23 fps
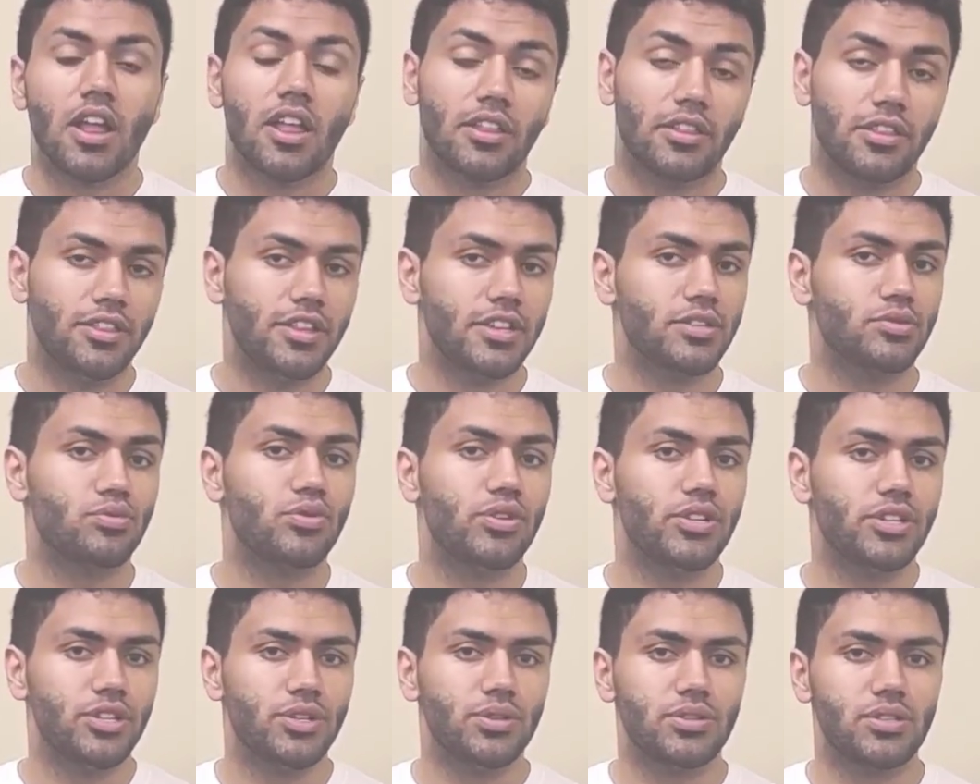This
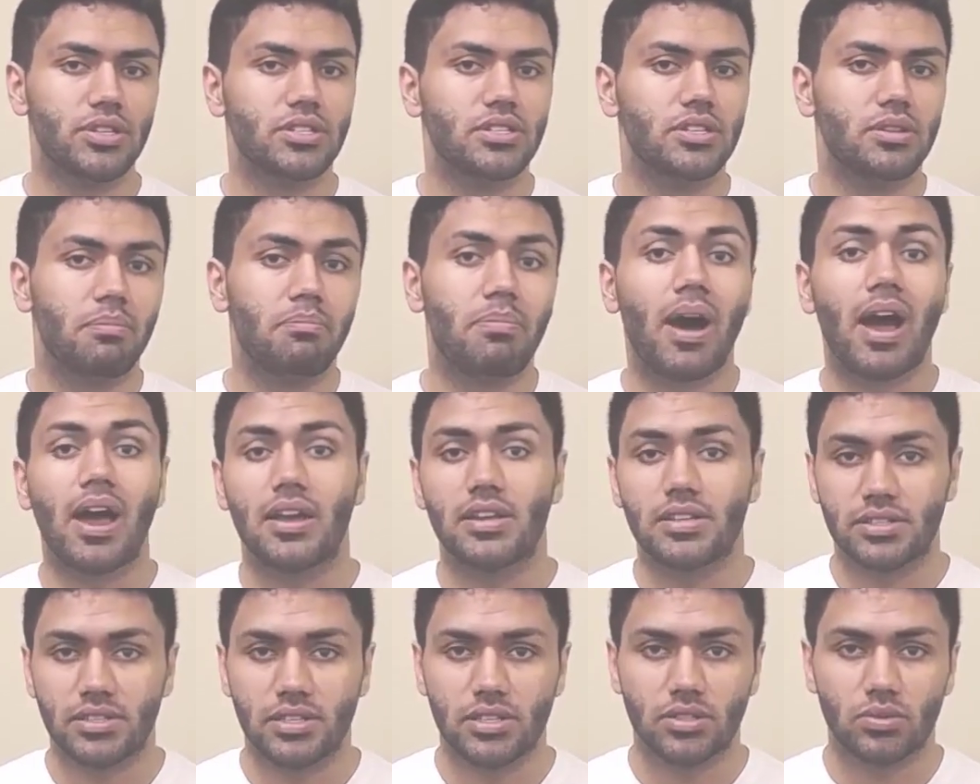reduces the
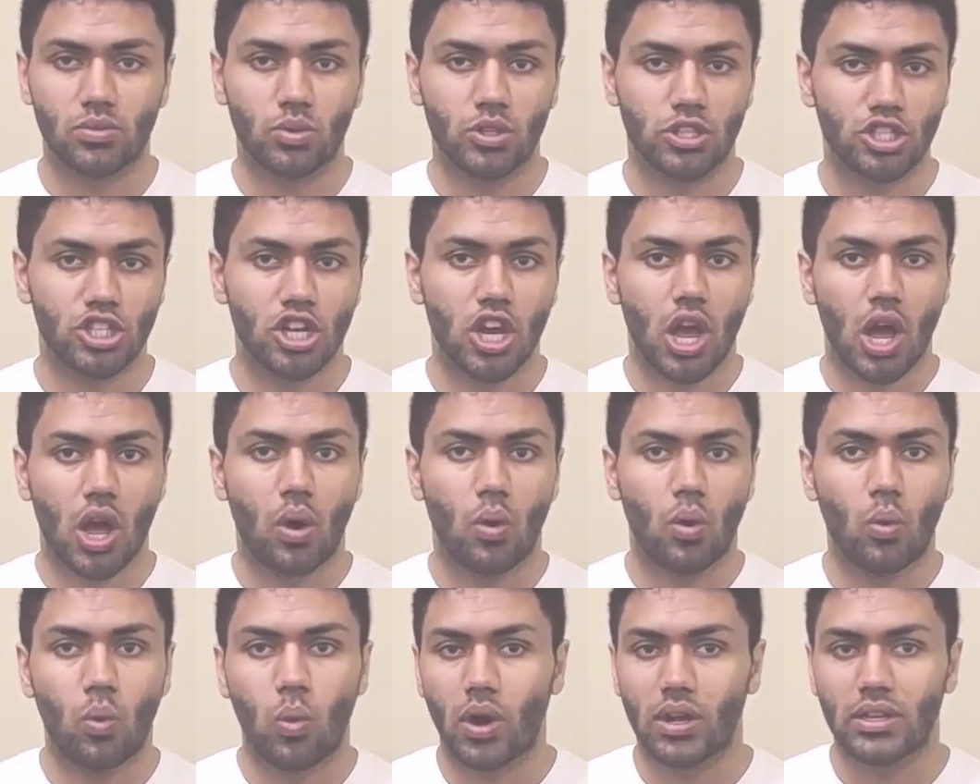biases which
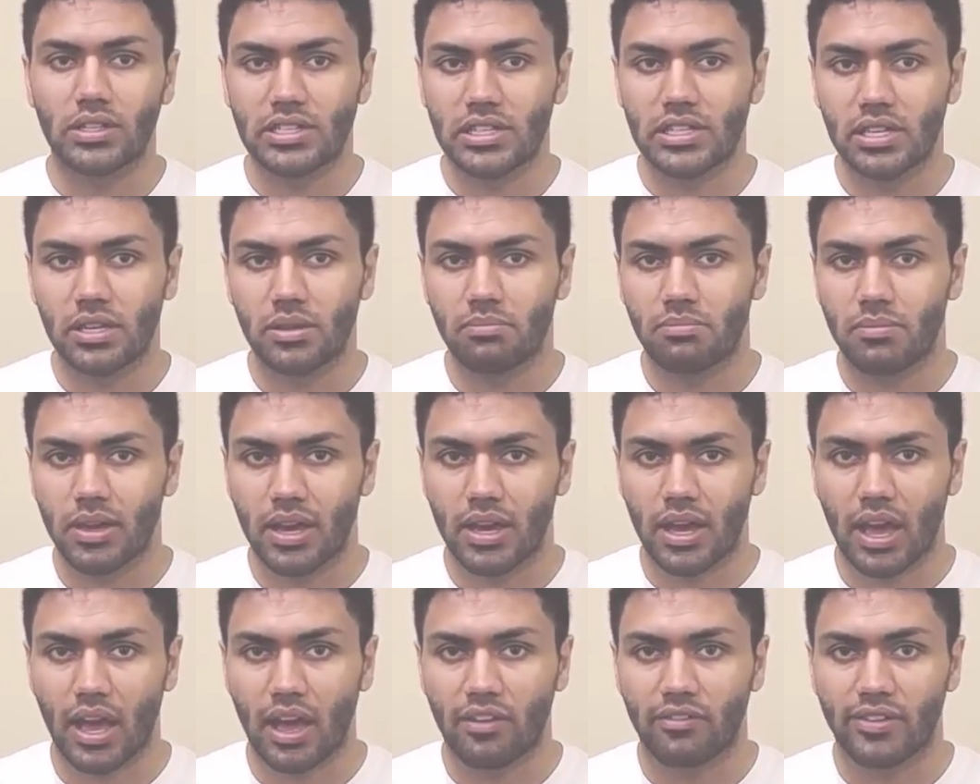one team may
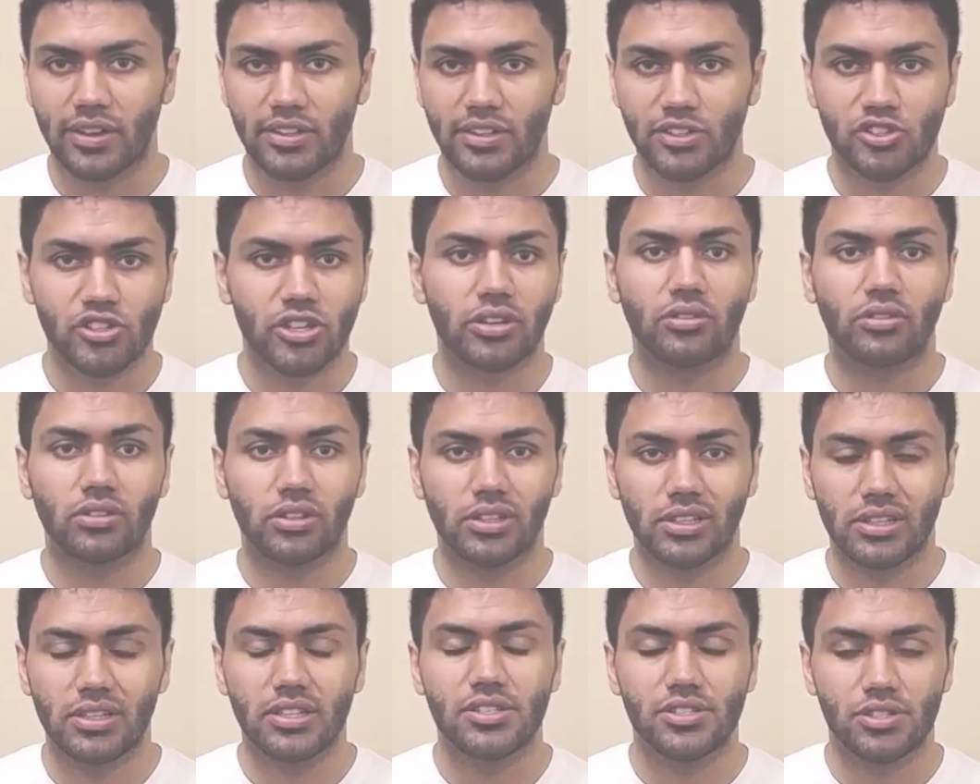have and
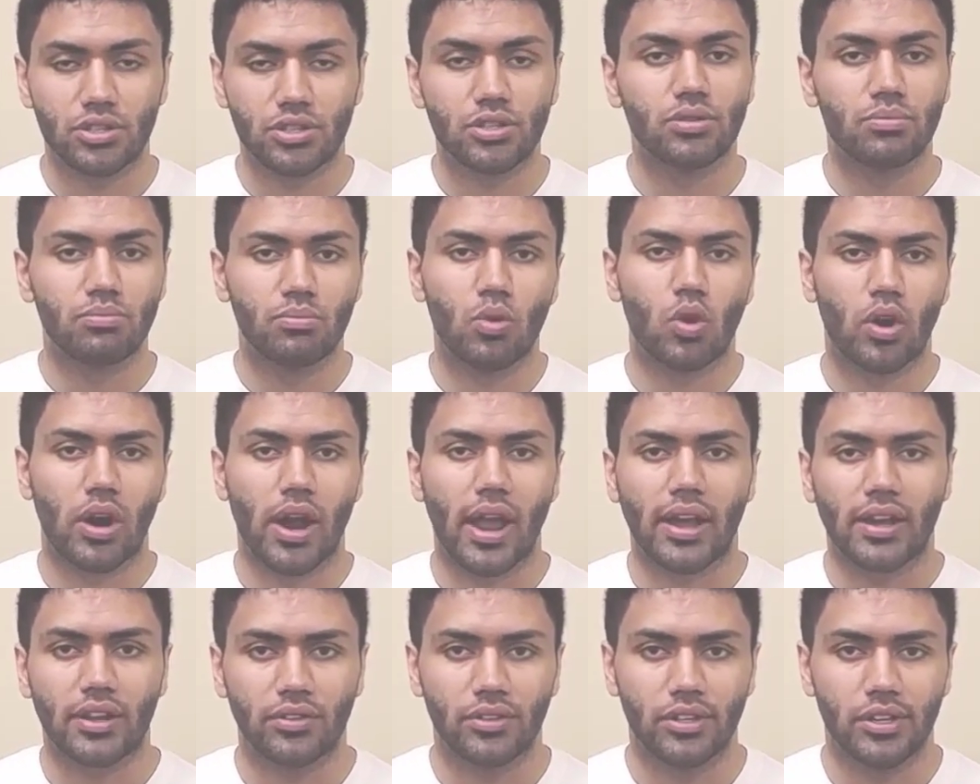generally leads to more
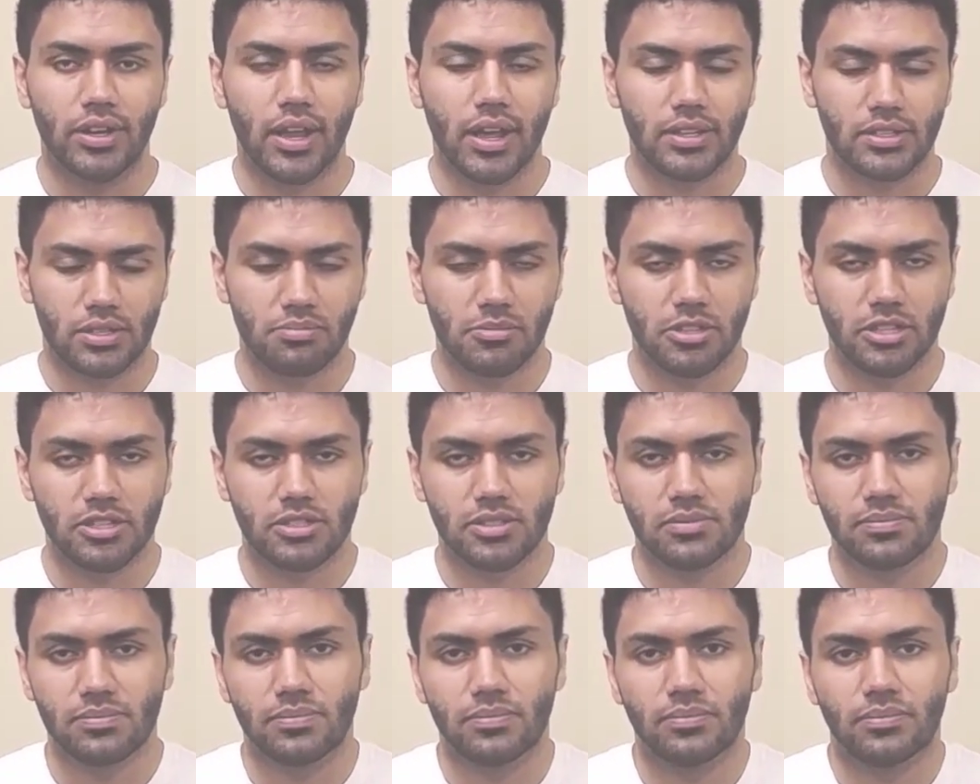accurate
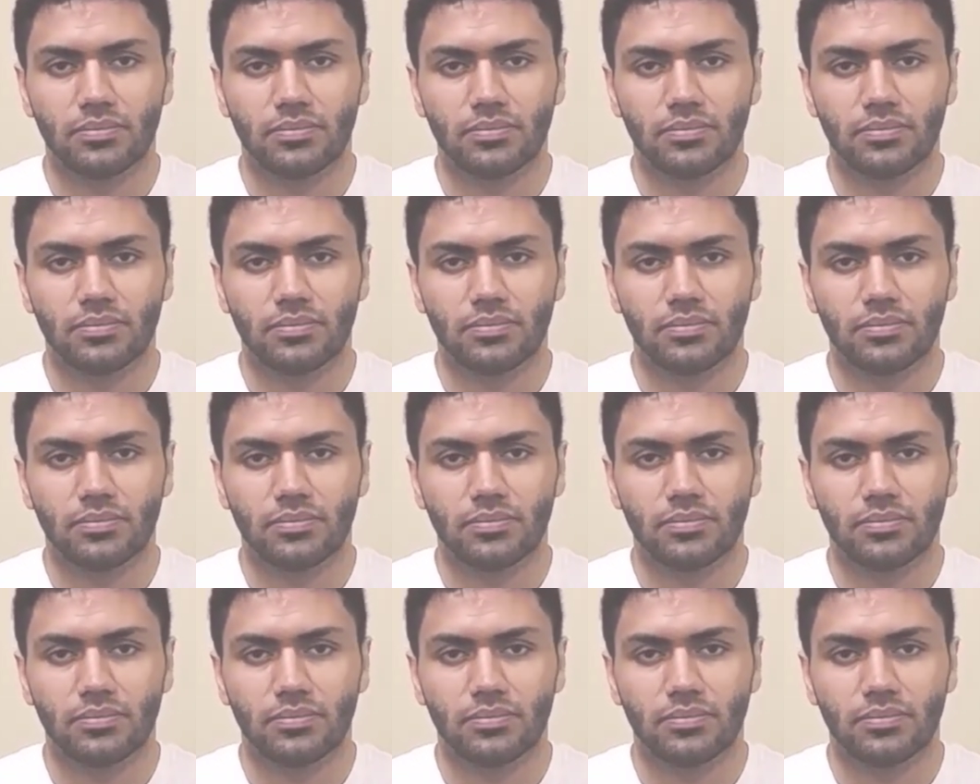estimates.